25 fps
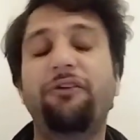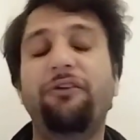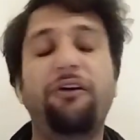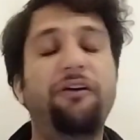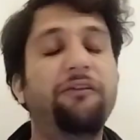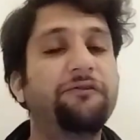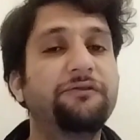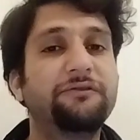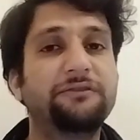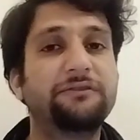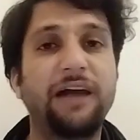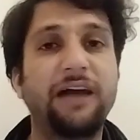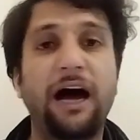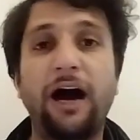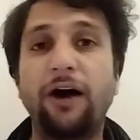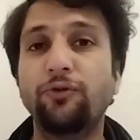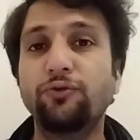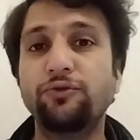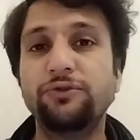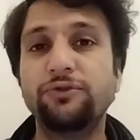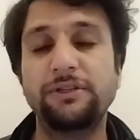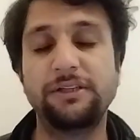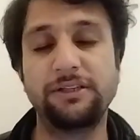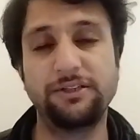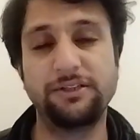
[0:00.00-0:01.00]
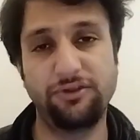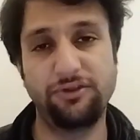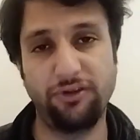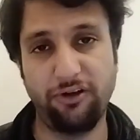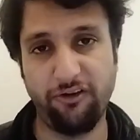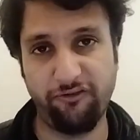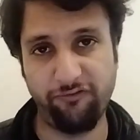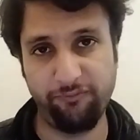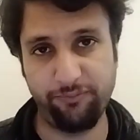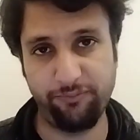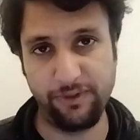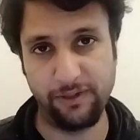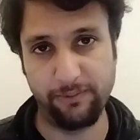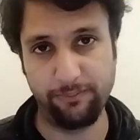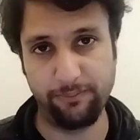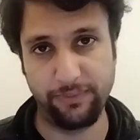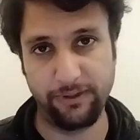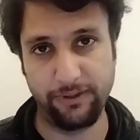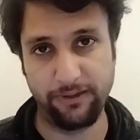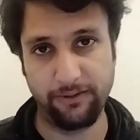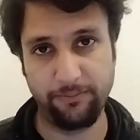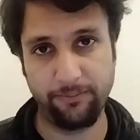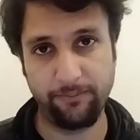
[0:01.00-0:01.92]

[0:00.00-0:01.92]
of thousands of people.